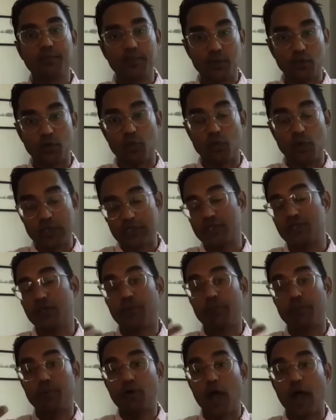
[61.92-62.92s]
what your
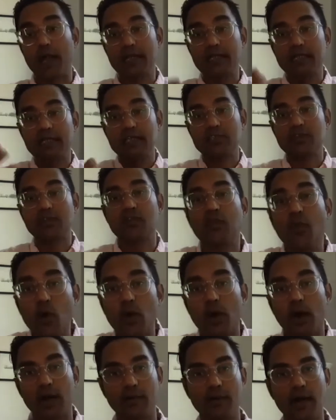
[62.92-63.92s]
product is
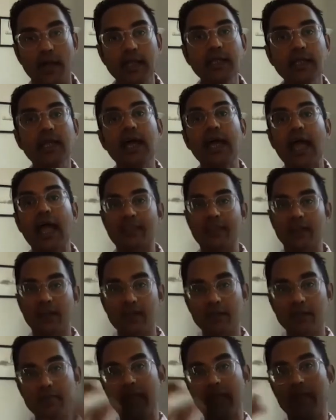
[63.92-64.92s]
for, right? And there
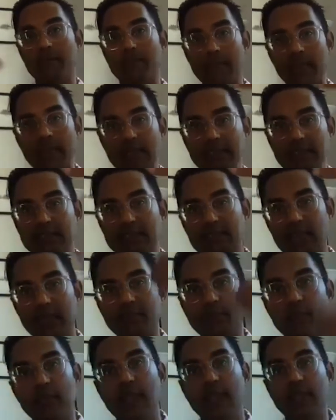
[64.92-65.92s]
can be a main
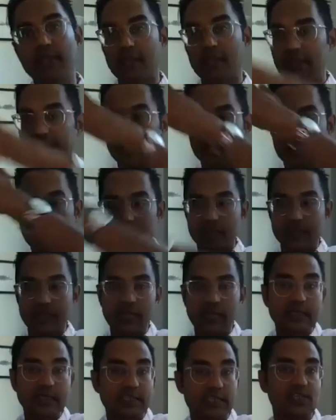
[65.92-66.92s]
segment, and then there can be
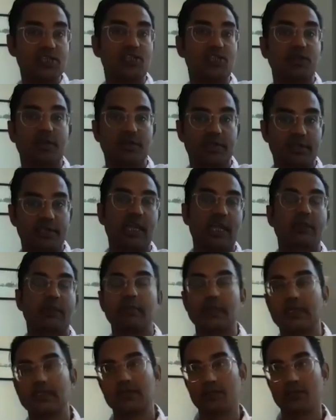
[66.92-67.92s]
additional
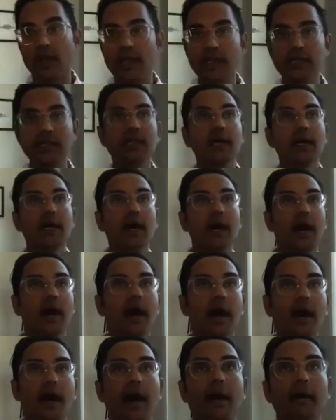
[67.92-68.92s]
segments, right?
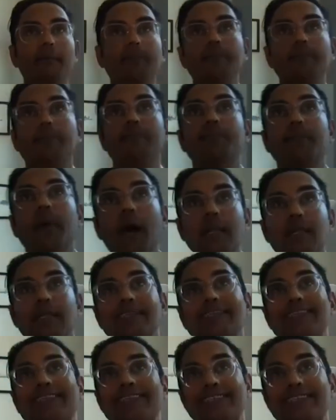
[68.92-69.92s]
But
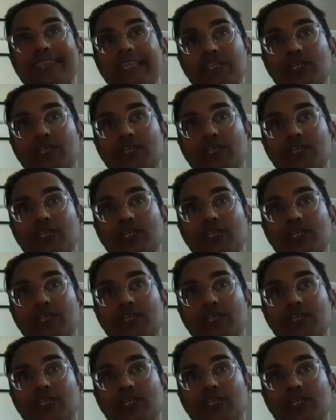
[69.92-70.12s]
this needs to